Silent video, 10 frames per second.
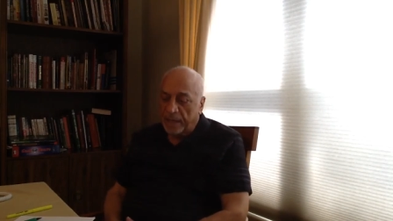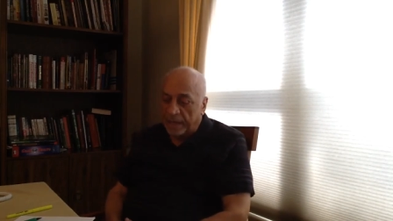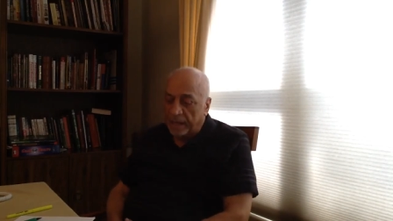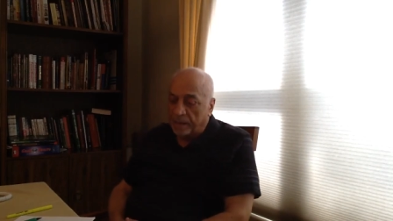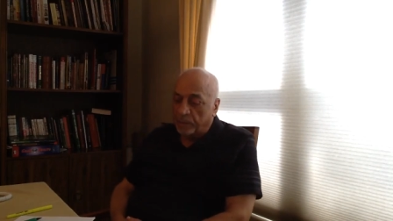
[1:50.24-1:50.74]

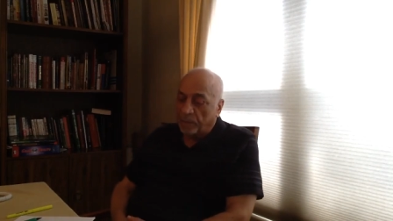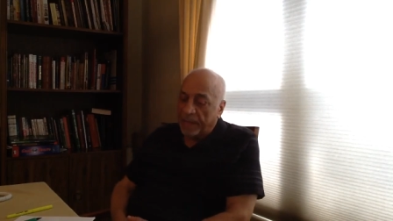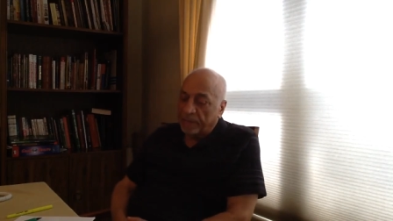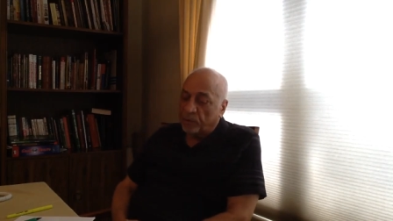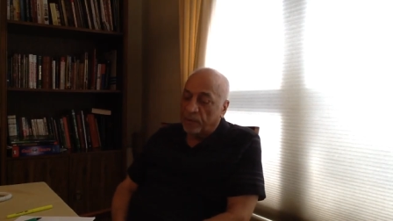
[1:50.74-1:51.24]
But
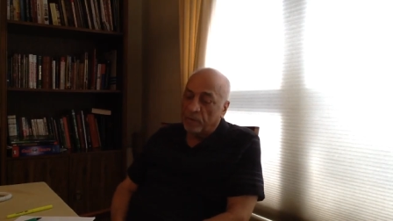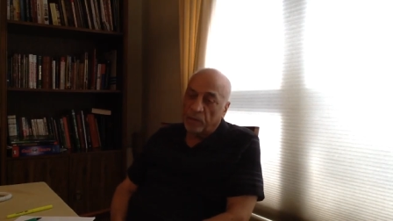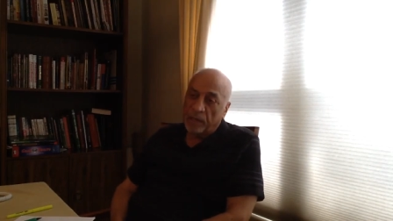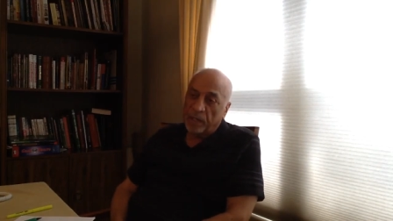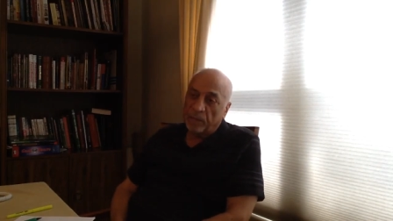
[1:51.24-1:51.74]
black folk have to
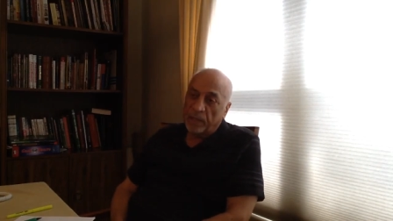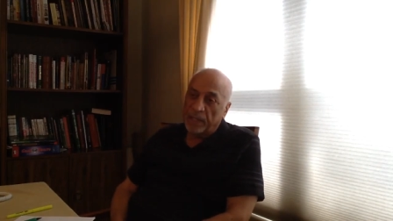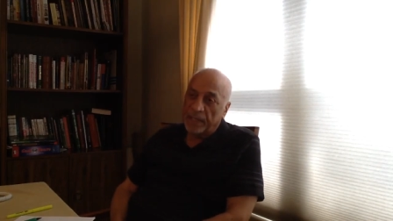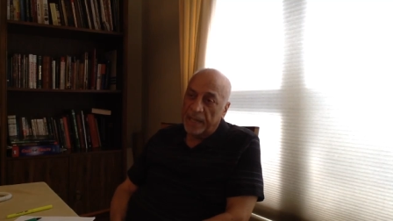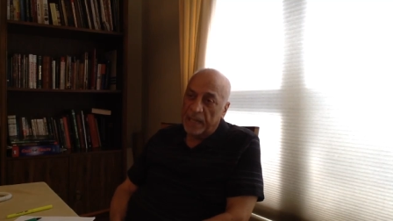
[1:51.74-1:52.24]
learn how to play
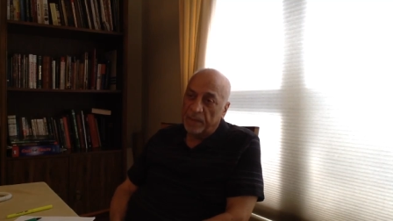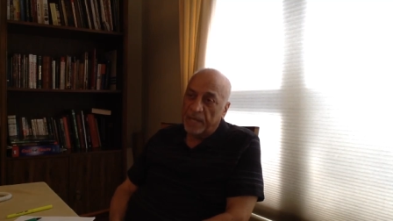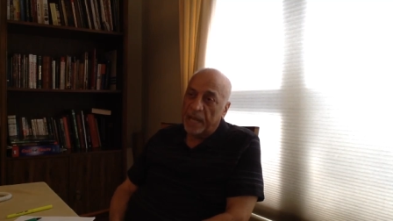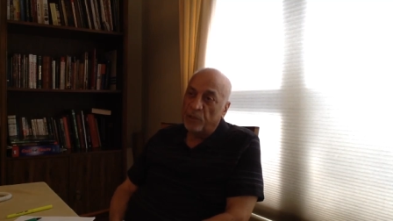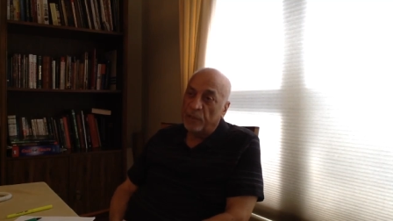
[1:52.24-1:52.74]
the game
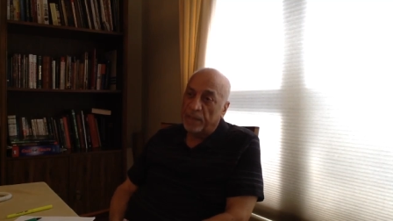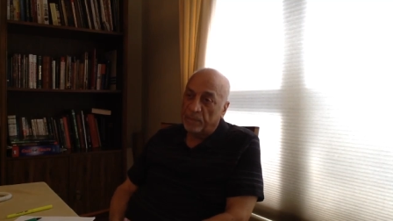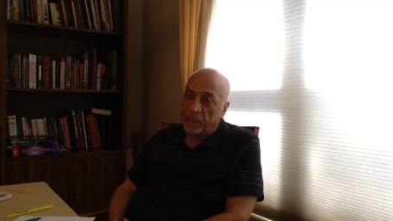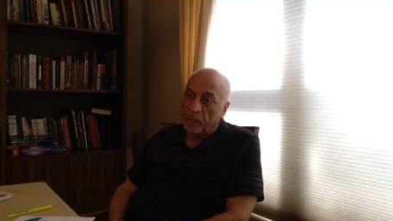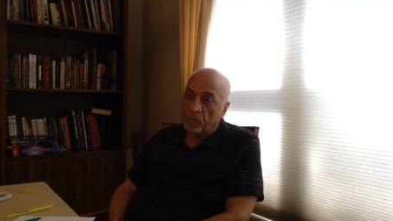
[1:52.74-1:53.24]
and how you get
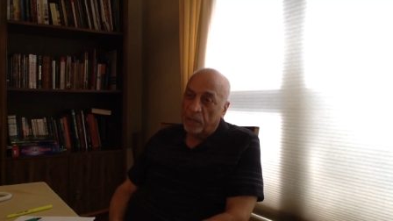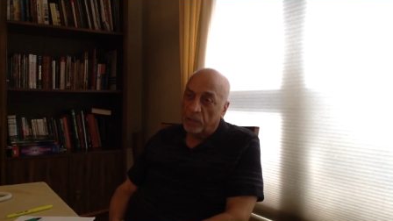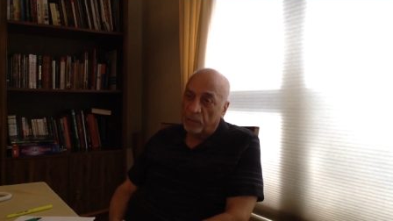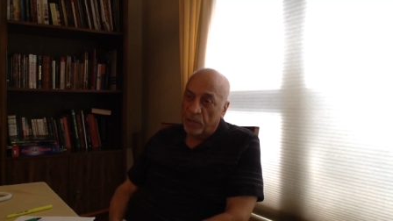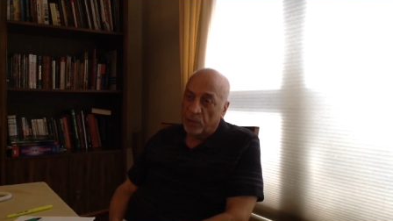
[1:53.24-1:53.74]
money and wealth
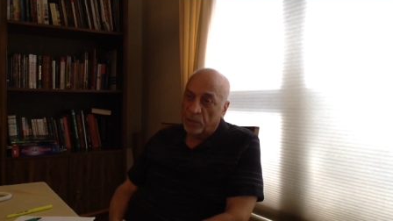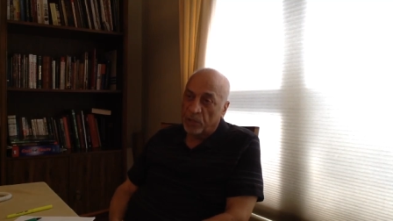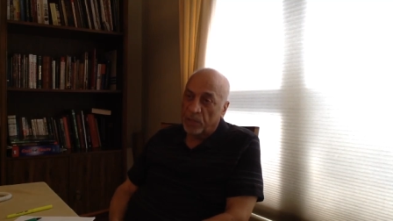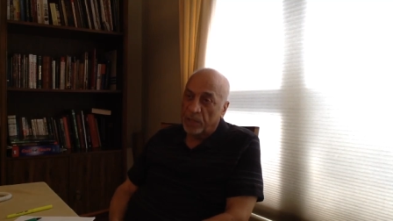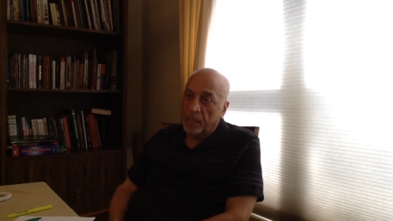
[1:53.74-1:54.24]
and
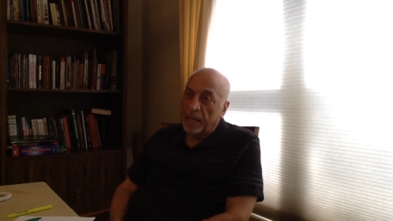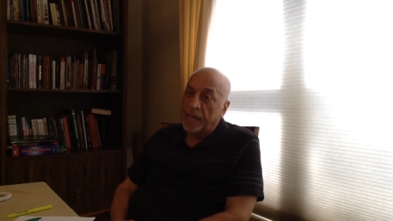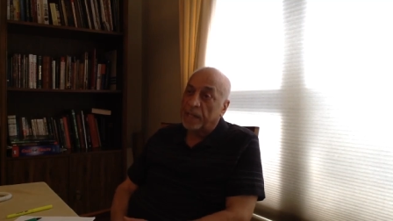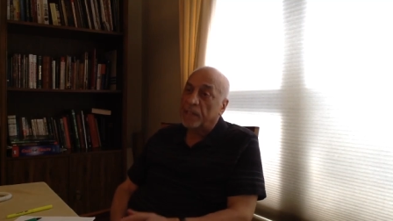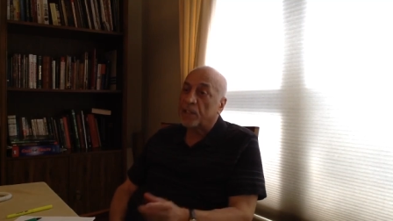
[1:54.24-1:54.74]
resources,
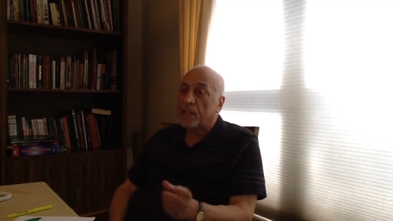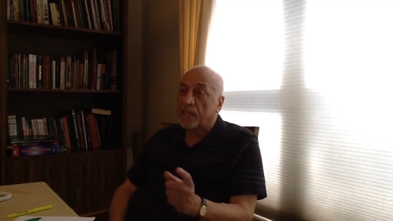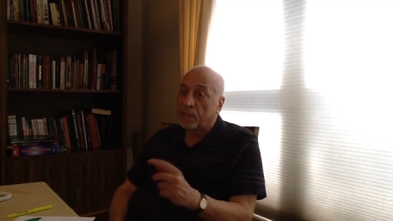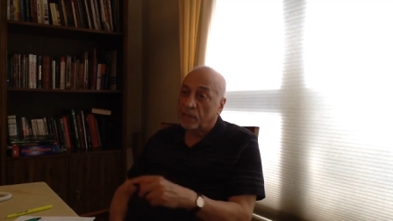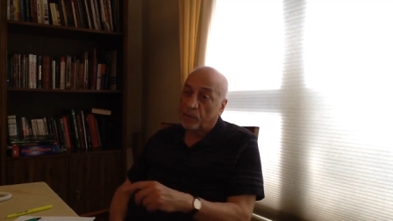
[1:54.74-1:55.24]
and
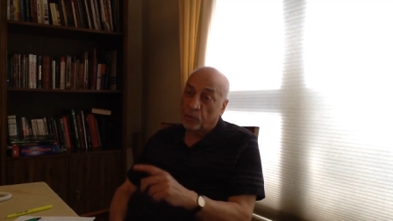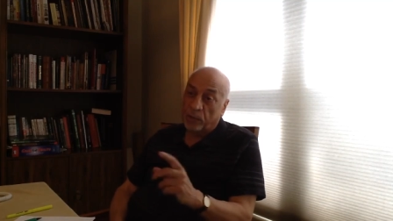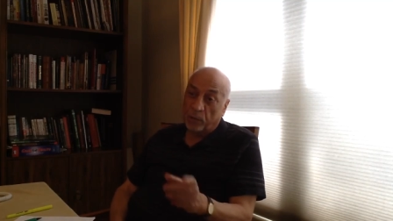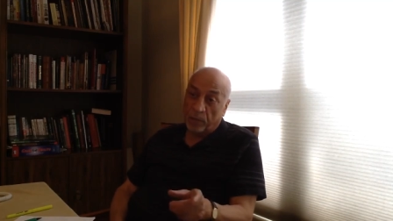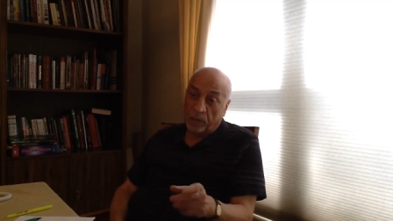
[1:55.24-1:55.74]
understand the difference
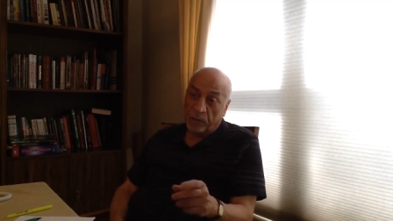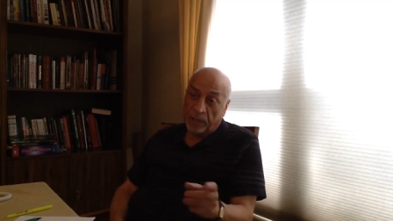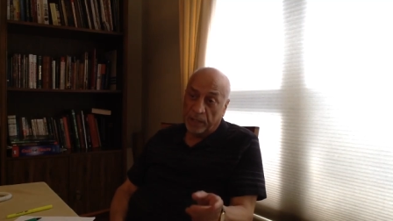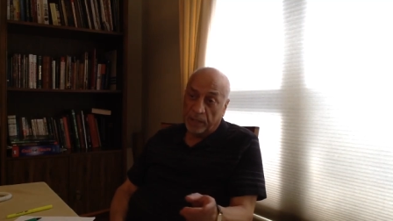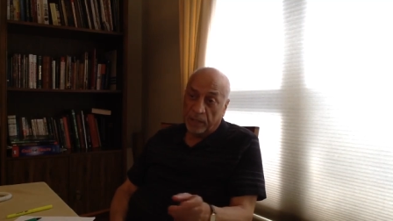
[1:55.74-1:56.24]
between wealth
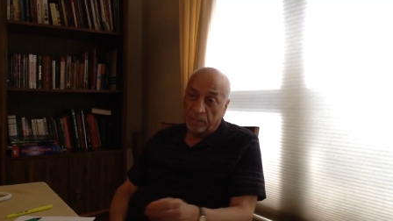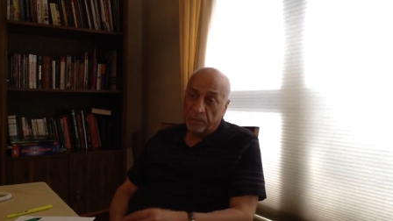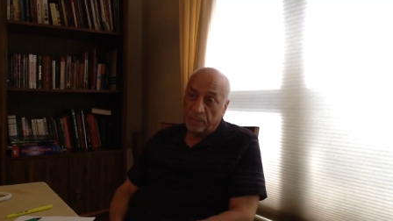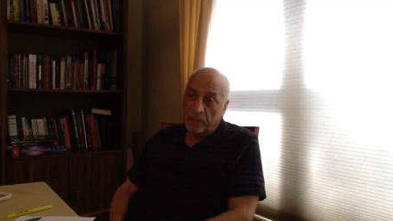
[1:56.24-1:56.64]
and income.